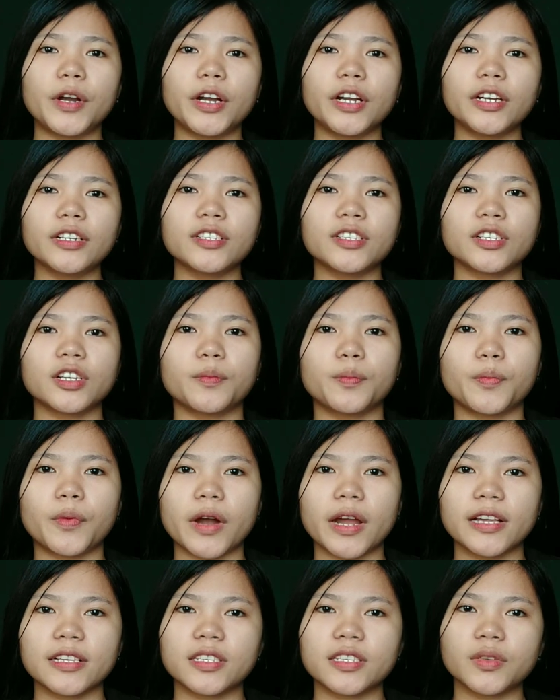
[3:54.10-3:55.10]
The bird's
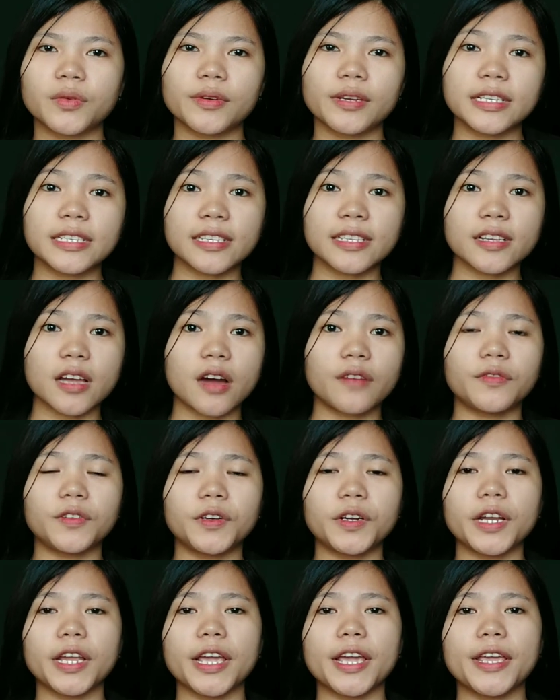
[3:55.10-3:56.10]
surprise
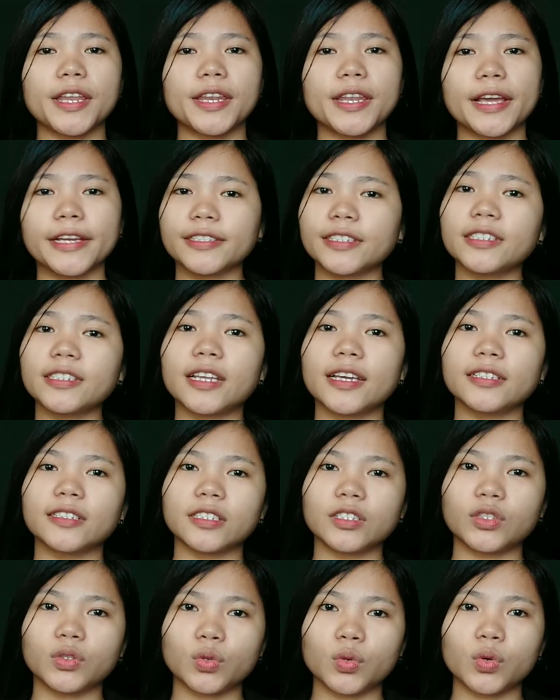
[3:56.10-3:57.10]
rediscovery in
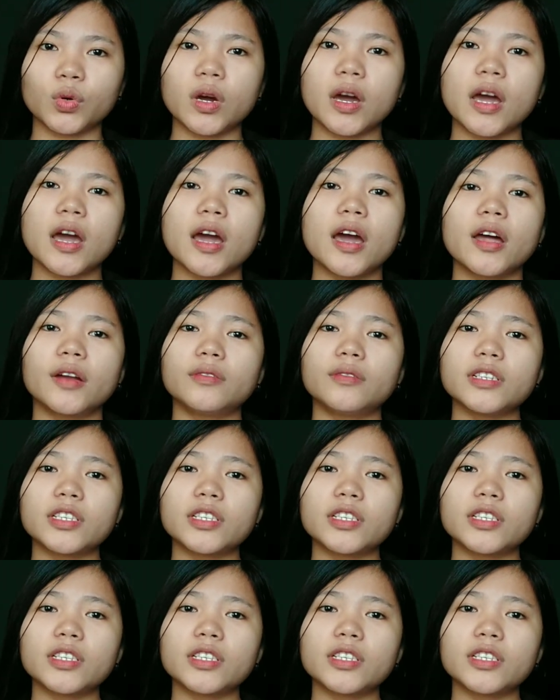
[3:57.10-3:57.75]
1992